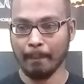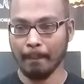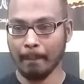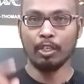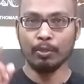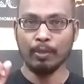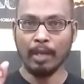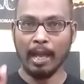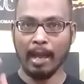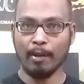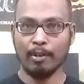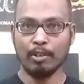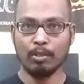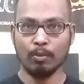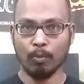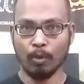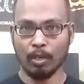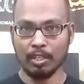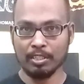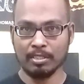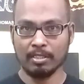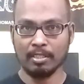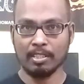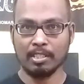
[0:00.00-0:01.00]
You have to
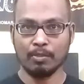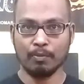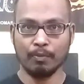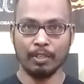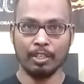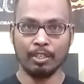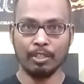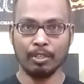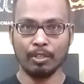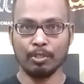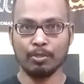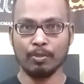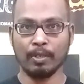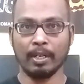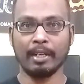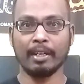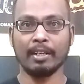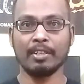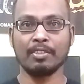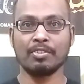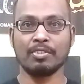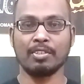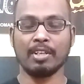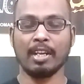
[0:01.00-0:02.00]
watch this video to
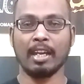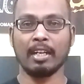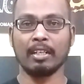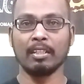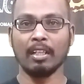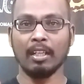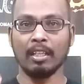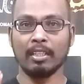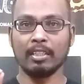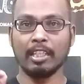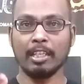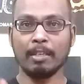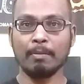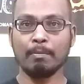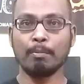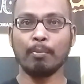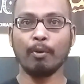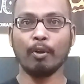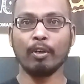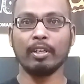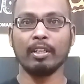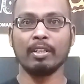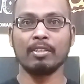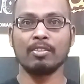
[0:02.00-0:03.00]
understand the
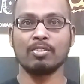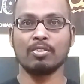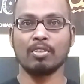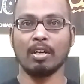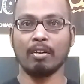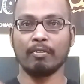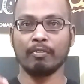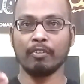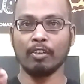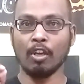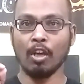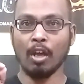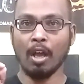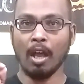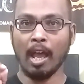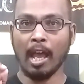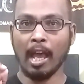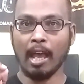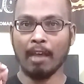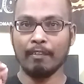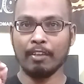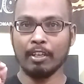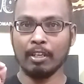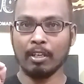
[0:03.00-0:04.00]
importance of
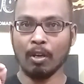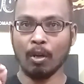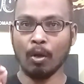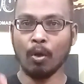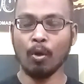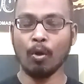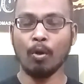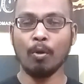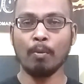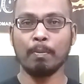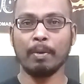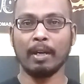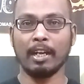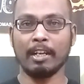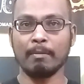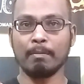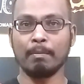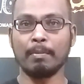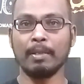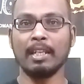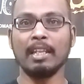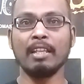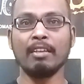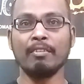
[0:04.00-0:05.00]
having hope and
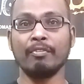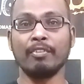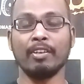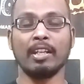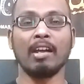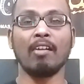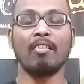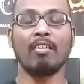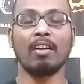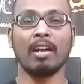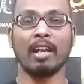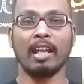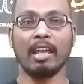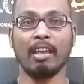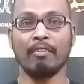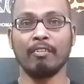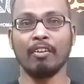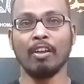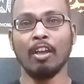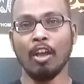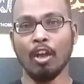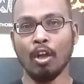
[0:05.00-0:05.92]
belief in our life.